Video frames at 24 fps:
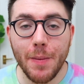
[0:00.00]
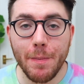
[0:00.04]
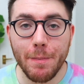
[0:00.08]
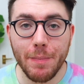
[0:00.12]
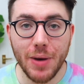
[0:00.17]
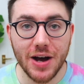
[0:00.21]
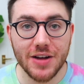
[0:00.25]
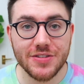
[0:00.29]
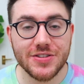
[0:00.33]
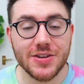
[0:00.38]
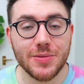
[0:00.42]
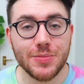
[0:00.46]

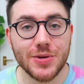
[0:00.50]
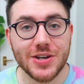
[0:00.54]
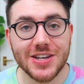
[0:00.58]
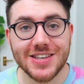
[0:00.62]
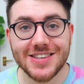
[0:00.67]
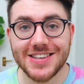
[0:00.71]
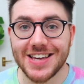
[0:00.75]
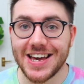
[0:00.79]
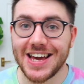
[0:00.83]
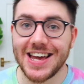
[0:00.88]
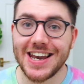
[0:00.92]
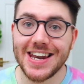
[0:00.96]
but I'm going to
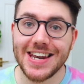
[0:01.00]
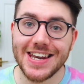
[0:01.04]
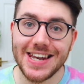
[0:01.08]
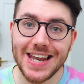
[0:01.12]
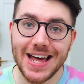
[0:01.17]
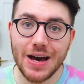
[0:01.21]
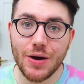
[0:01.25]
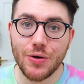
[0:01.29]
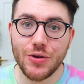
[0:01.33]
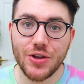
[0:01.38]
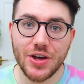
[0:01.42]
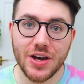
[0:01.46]
say it
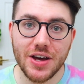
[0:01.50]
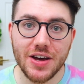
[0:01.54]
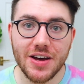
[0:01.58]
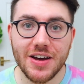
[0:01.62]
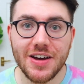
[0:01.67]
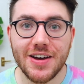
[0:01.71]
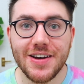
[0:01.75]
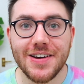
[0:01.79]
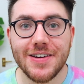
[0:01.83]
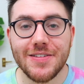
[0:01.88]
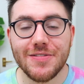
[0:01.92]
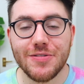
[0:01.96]
louder
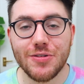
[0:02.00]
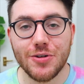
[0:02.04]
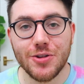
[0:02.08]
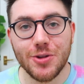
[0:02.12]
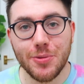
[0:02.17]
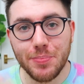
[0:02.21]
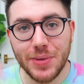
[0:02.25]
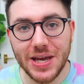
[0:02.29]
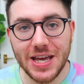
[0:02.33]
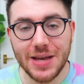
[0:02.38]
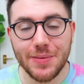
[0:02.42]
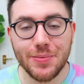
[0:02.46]
for the
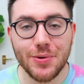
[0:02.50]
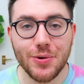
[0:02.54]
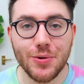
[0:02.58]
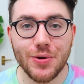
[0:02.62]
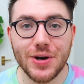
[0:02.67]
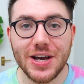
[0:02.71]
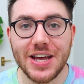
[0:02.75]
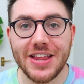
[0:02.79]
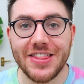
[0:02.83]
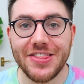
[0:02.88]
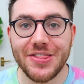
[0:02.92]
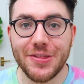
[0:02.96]
people
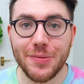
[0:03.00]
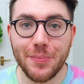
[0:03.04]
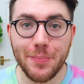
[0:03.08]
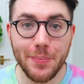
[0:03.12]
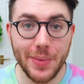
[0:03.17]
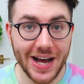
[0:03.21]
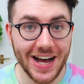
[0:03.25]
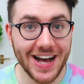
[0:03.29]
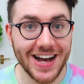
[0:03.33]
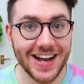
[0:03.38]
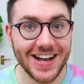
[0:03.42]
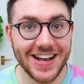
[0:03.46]
in the
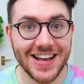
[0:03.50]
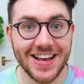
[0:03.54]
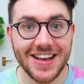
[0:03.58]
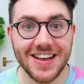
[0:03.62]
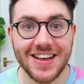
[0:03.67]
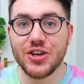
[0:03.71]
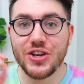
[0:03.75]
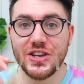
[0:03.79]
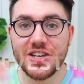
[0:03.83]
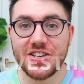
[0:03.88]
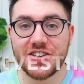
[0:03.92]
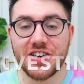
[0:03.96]
back.
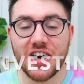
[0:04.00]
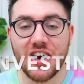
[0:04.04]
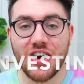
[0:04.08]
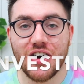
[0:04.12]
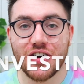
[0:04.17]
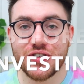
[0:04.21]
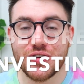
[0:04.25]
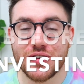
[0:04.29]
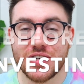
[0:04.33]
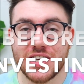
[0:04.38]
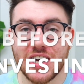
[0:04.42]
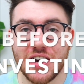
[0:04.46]
You need to
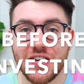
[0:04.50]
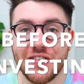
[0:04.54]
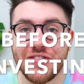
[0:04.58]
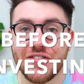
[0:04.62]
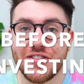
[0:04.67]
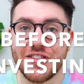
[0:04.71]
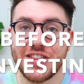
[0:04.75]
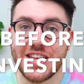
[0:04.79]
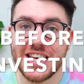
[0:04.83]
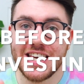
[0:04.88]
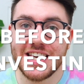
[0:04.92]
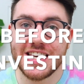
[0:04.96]
ask yourself
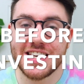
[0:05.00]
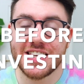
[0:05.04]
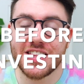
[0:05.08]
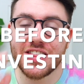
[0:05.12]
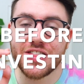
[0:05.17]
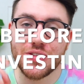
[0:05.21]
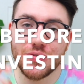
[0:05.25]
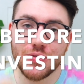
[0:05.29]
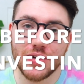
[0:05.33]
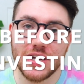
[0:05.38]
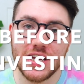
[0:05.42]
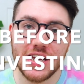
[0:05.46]
these
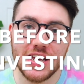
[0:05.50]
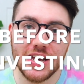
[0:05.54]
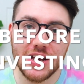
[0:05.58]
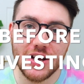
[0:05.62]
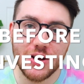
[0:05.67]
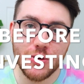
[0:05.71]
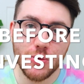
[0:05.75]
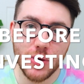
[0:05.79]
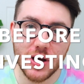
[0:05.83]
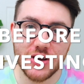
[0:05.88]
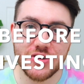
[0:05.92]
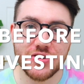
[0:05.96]
3
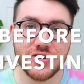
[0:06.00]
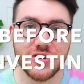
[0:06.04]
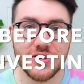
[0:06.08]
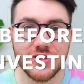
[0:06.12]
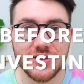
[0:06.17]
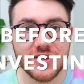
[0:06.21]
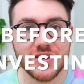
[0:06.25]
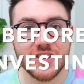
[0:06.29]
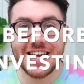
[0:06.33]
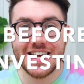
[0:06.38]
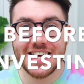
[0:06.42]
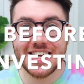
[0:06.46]

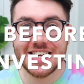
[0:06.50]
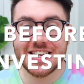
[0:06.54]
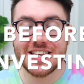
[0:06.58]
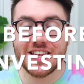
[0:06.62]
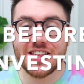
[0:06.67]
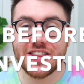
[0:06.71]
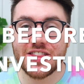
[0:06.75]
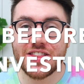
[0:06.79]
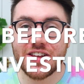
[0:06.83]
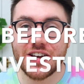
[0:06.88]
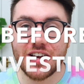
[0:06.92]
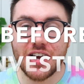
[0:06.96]
questions. Is
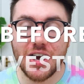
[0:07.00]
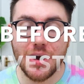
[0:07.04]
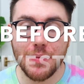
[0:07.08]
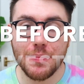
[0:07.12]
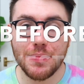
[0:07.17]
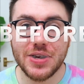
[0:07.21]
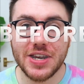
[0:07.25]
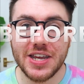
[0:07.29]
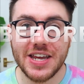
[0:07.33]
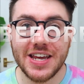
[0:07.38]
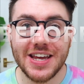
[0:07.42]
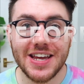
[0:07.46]
the
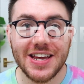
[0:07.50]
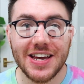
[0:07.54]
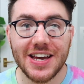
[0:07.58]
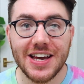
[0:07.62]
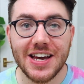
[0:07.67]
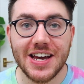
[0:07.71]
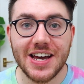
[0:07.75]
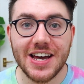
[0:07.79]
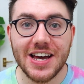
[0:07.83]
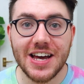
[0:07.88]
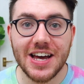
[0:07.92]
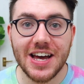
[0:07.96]
company
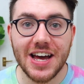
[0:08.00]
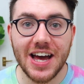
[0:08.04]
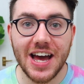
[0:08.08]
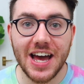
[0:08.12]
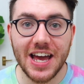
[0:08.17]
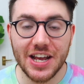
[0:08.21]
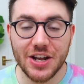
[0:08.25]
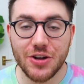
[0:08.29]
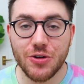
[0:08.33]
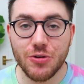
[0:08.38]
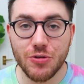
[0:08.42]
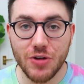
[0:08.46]

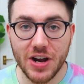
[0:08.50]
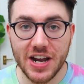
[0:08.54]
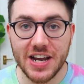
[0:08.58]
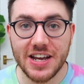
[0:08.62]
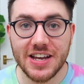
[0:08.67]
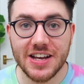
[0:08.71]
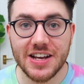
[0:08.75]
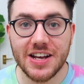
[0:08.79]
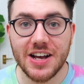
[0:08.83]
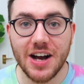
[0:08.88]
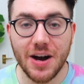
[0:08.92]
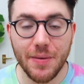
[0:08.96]
a
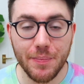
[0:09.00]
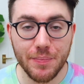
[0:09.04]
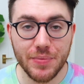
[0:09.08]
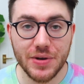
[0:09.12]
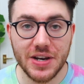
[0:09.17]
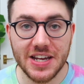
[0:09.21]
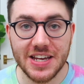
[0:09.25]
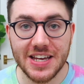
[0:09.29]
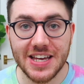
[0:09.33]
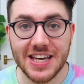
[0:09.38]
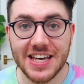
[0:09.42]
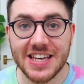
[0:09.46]
great
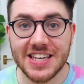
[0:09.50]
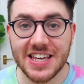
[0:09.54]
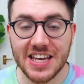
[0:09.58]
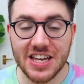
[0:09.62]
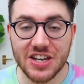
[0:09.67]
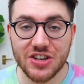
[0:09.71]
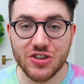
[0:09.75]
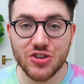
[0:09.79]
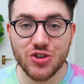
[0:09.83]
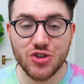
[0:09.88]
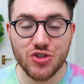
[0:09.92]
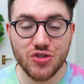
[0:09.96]
company? Is
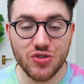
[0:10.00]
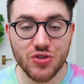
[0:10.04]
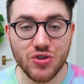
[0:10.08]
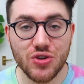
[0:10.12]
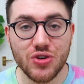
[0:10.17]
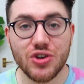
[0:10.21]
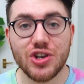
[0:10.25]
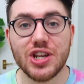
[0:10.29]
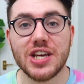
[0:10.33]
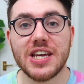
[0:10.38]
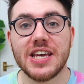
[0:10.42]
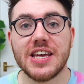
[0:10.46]
it
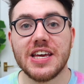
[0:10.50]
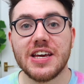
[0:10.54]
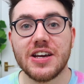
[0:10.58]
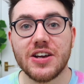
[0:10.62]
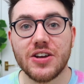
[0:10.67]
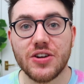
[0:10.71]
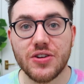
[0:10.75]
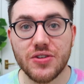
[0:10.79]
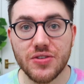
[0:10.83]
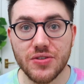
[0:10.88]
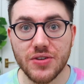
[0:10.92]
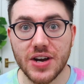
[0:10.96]
truly
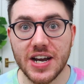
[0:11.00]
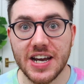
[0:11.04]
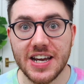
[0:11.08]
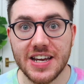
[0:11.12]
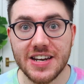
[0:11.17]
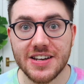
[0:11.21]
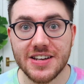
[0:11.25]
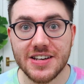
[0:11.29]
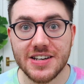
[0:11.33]
great?